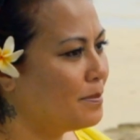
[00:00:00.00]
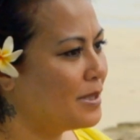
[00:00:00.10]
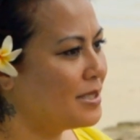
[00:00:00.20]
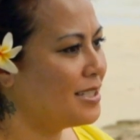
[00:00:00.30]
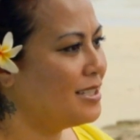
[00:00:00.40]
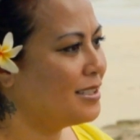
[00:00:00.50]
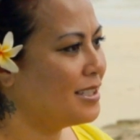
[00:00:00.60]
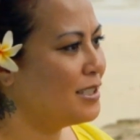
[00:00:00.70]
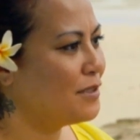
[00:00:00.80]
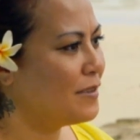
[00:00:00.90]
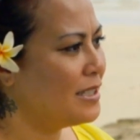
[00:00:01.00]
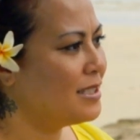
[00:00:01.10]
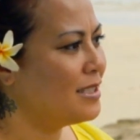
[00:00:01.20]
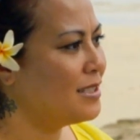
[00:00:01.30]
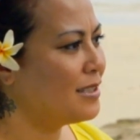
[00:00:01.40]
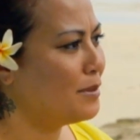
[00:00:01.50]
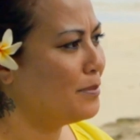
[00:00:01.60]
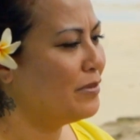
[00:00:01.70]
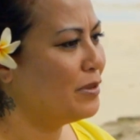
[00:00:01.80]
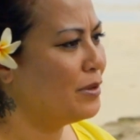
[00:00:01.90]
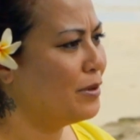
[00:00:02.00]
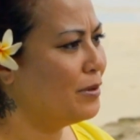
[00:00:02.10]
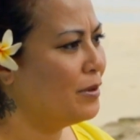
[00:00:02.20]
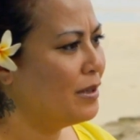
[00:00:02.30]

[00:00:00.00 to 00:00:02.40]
Um, seeing the kids' faces, um, even though